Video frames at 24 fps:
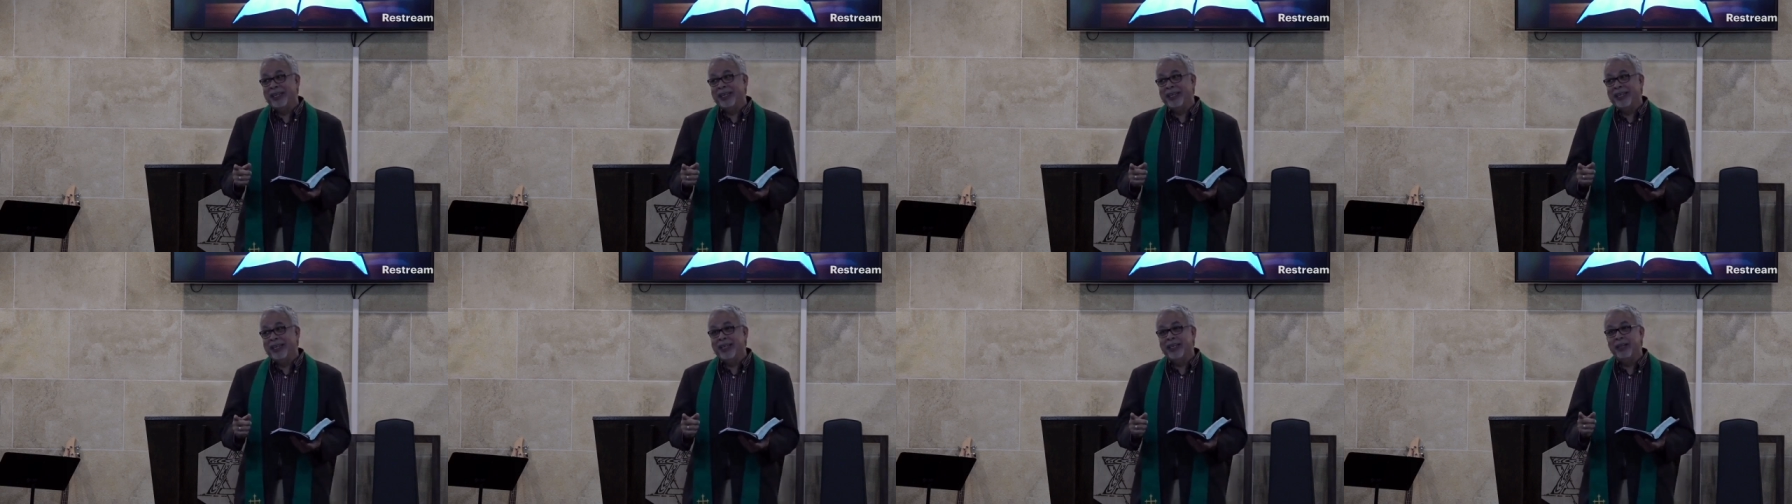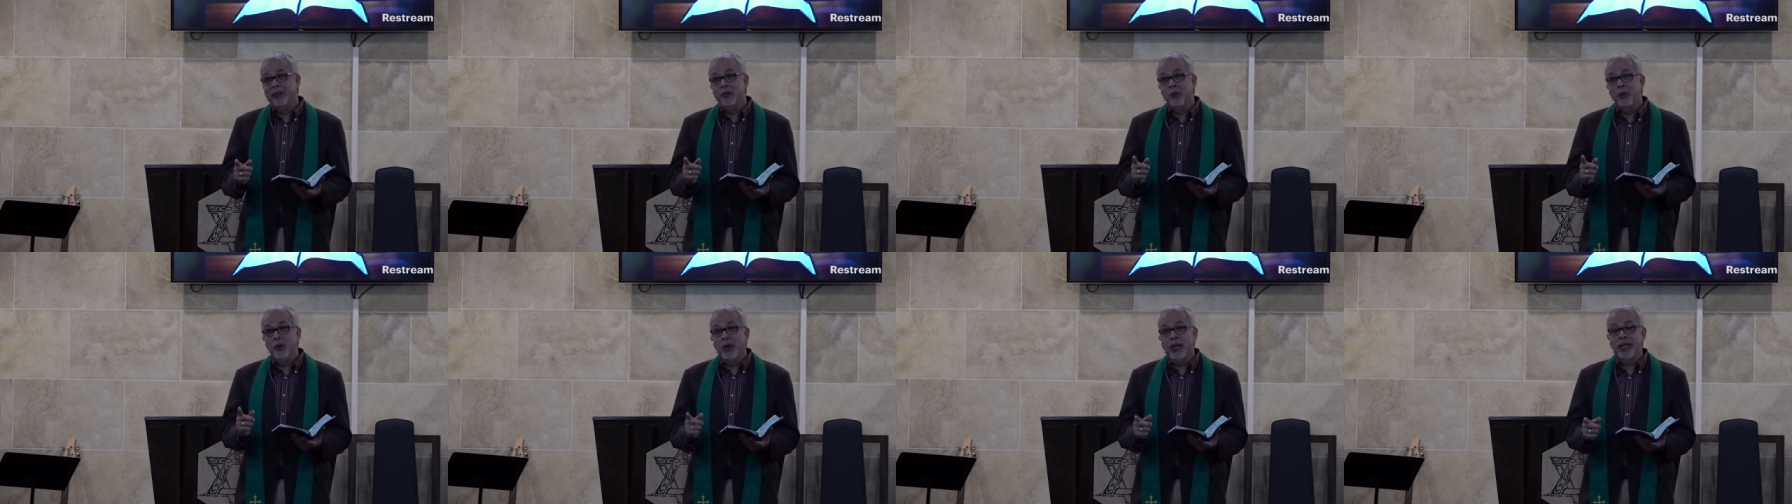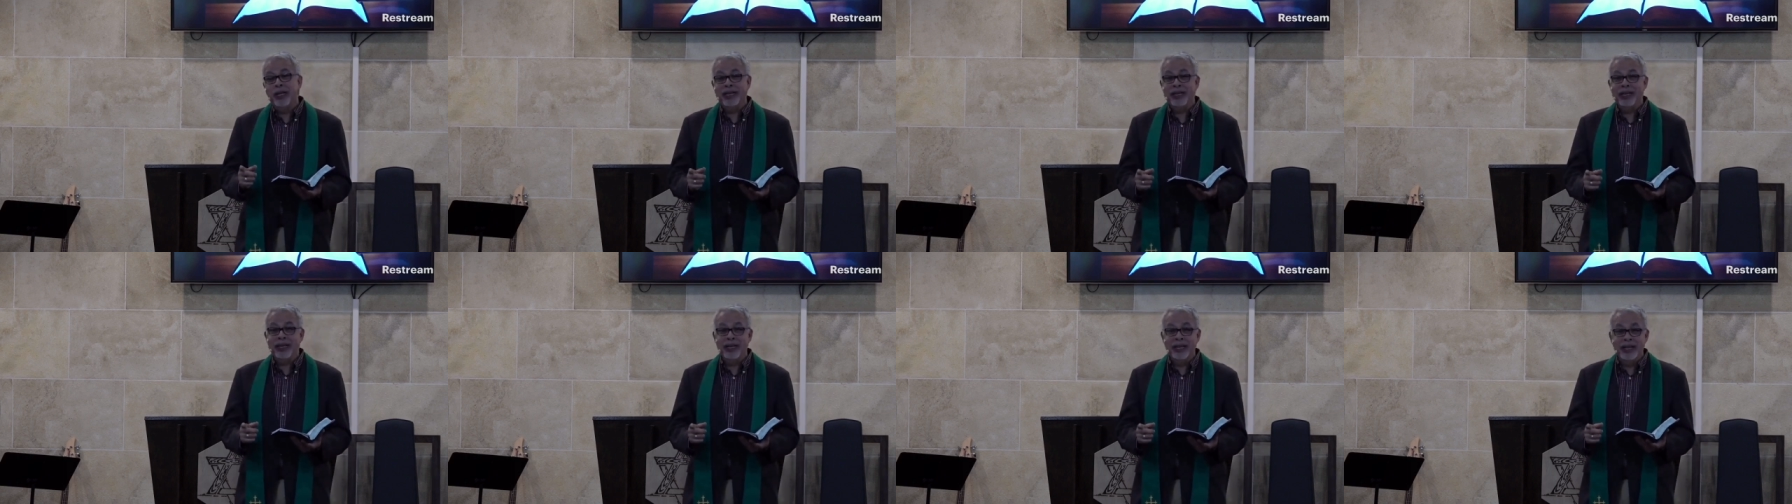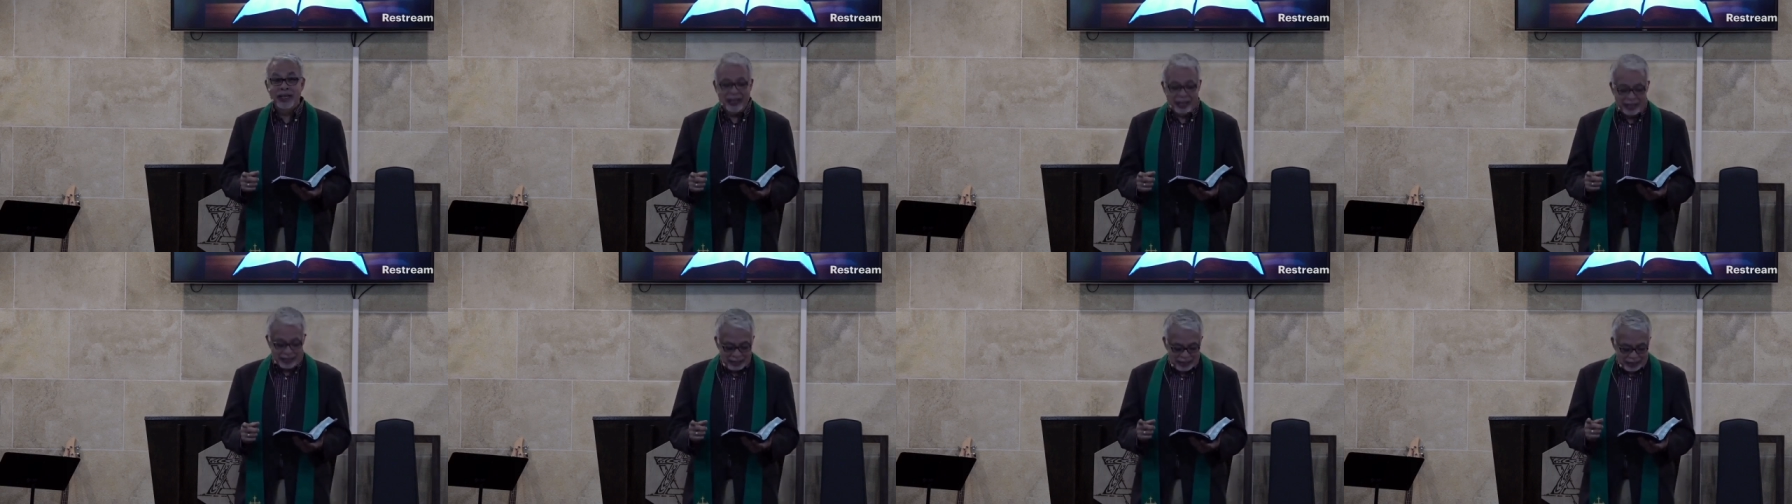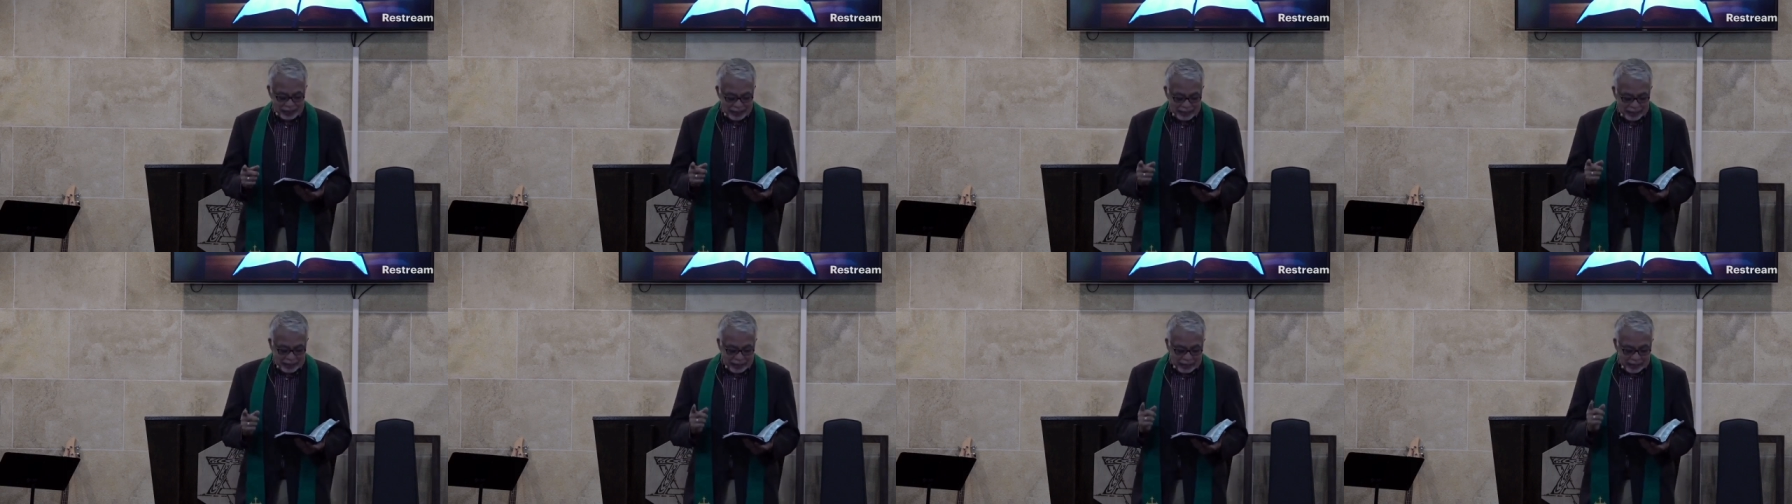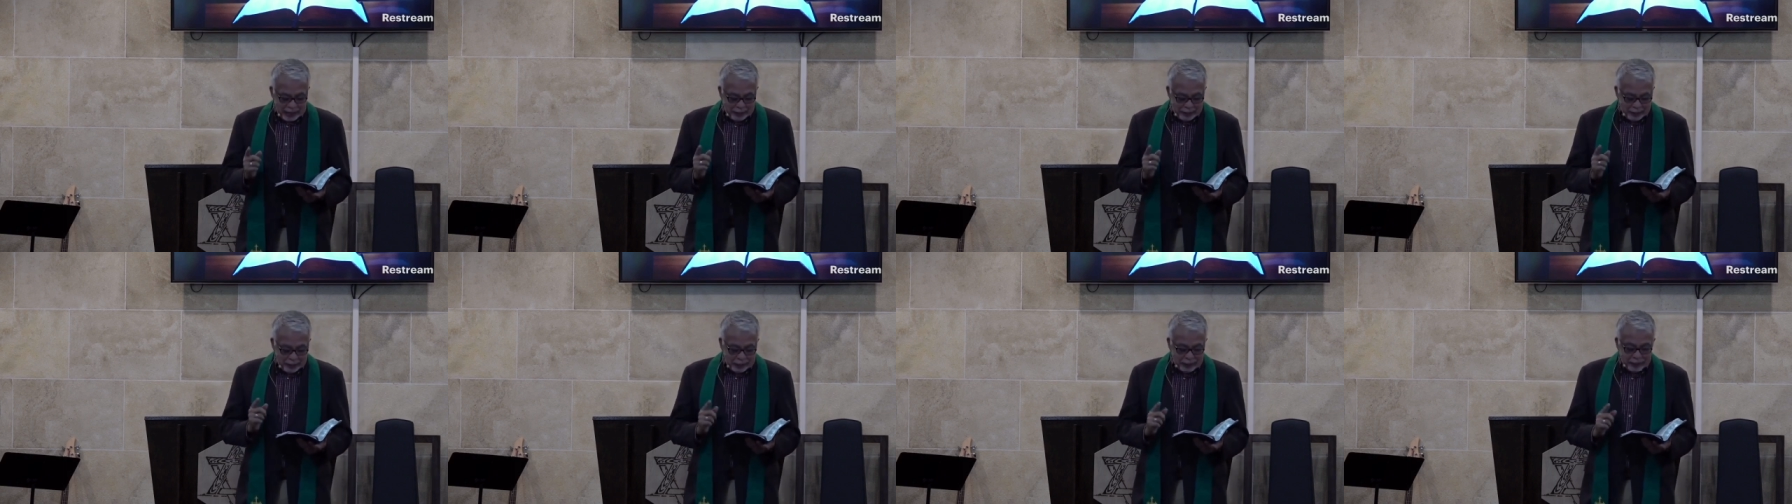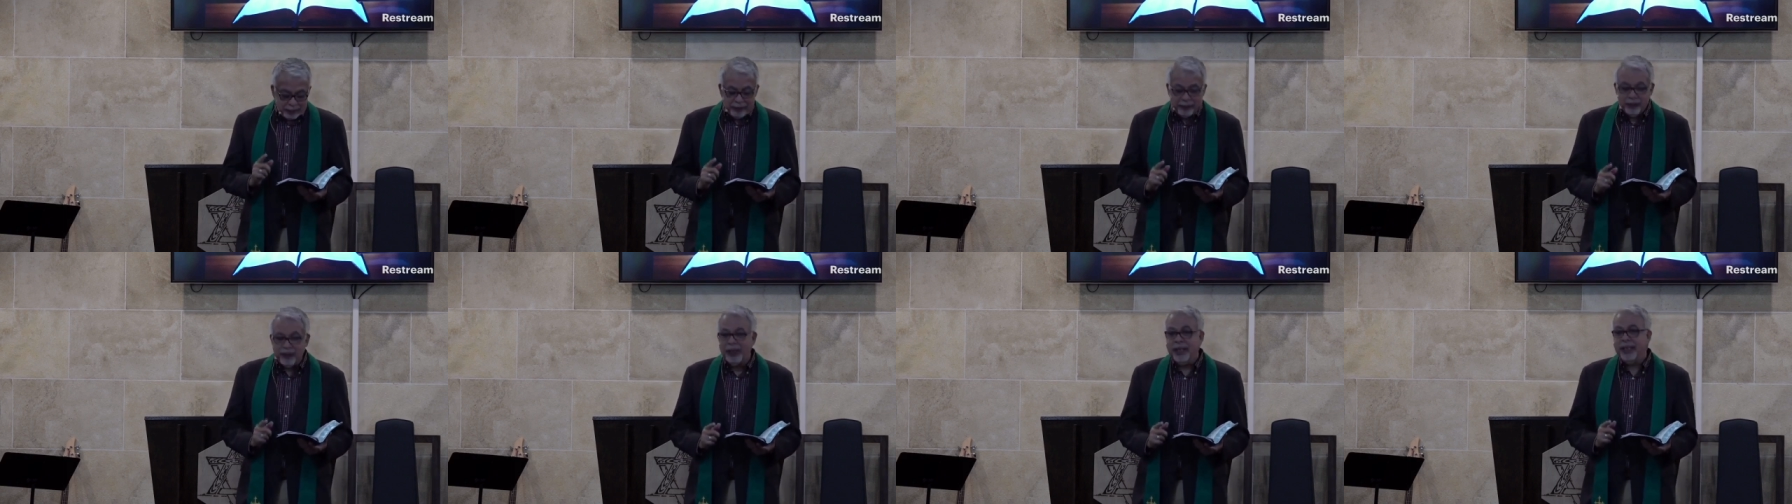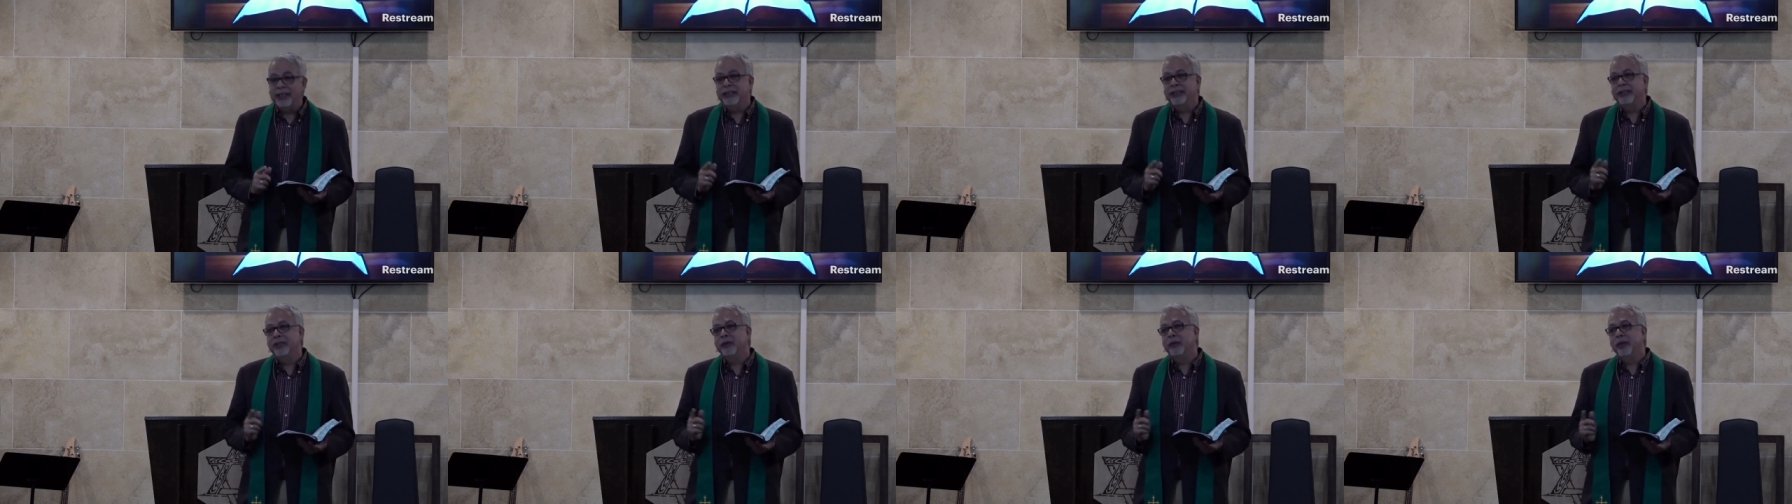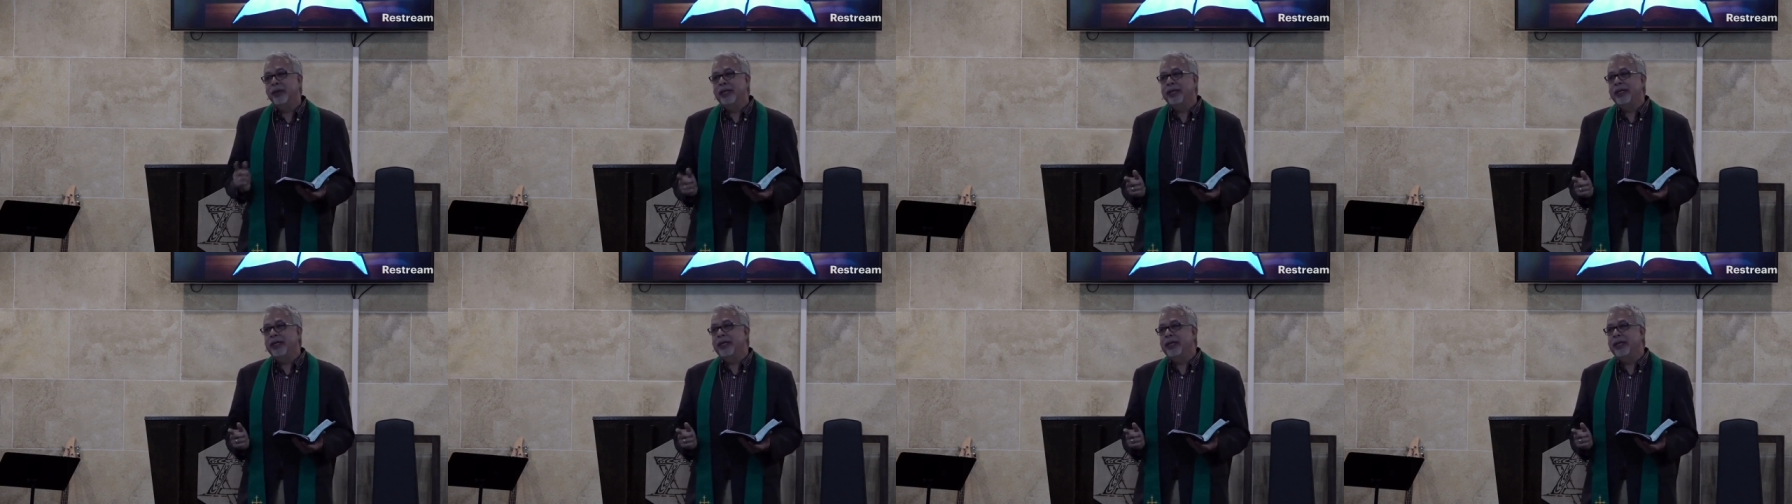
is willing, but the flesh is weak.